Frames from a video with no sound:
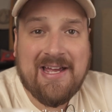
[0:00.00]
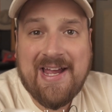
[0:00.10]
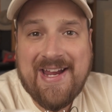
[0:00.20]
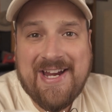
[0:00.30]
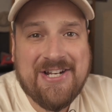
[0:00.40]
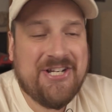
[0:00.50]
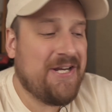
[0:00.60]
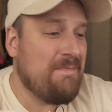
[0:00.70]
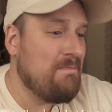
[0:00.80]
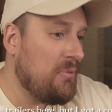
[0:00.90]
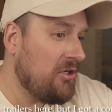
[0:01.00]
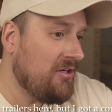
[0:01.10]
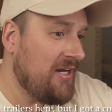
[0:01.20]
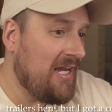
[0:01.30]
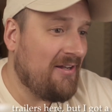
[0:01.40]
aging,
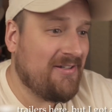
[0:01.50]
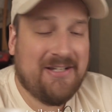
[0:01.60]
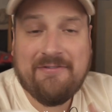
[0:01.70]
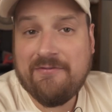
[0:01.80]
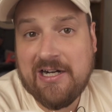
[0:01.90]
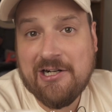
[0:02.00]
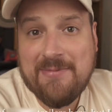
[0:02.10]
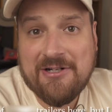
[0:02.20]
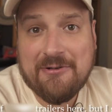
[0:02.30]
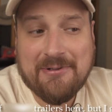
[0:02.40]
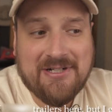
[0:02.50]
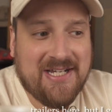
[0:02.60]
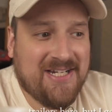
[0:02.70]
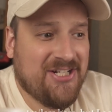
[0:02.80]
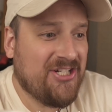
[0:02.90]
burnout, environmental
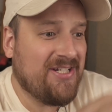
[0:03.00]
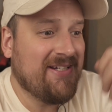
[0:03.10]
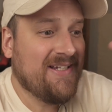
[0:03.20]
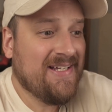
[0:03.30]
protection,